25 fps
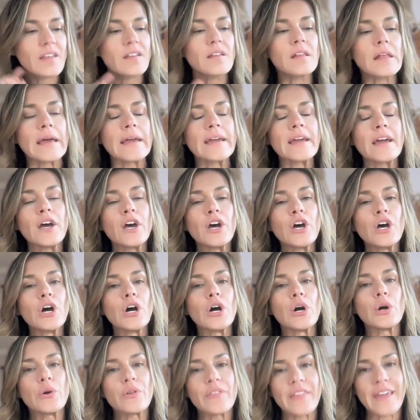Like,
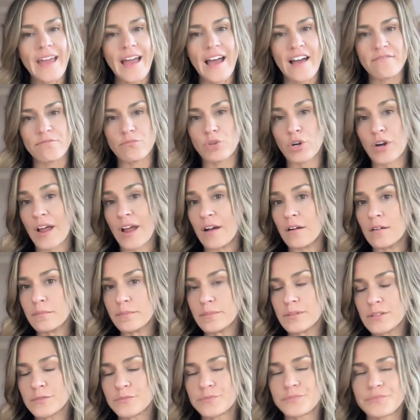oh, they have more help,
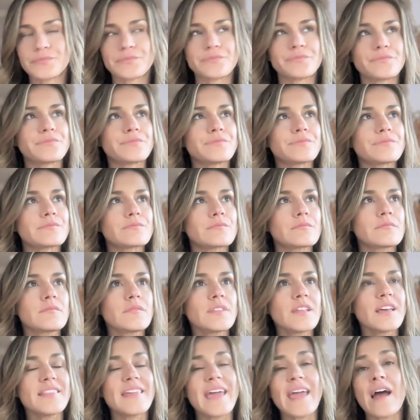
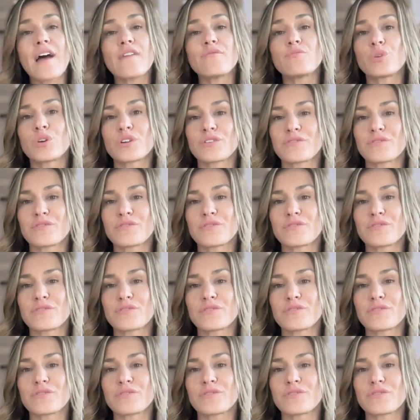they have more